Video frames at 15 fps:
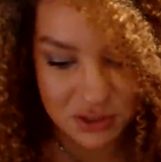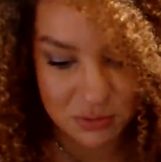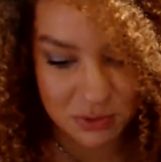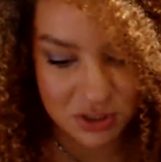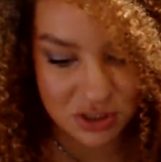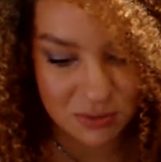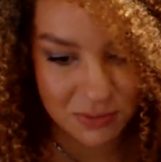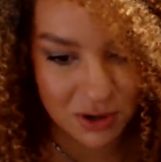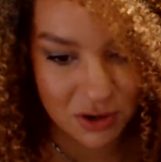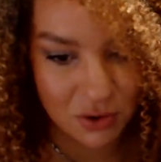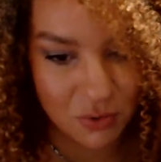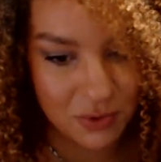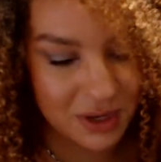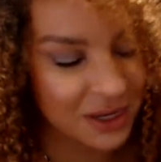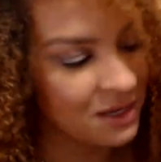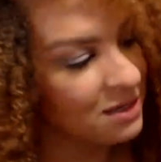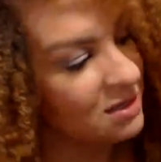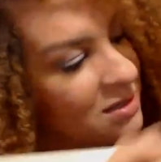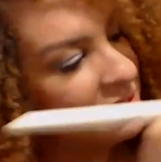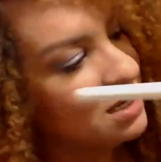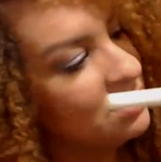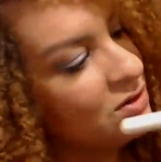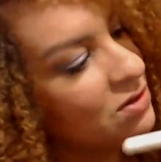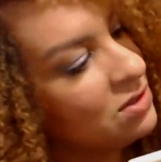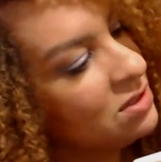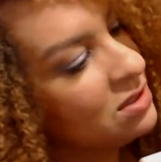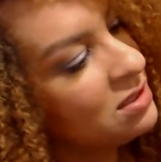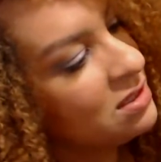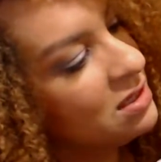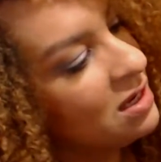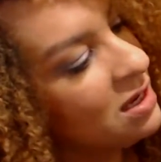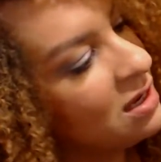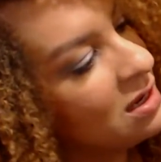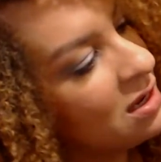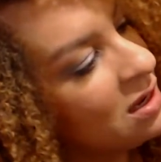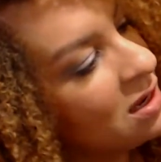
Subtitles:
too much about going in the center just yet.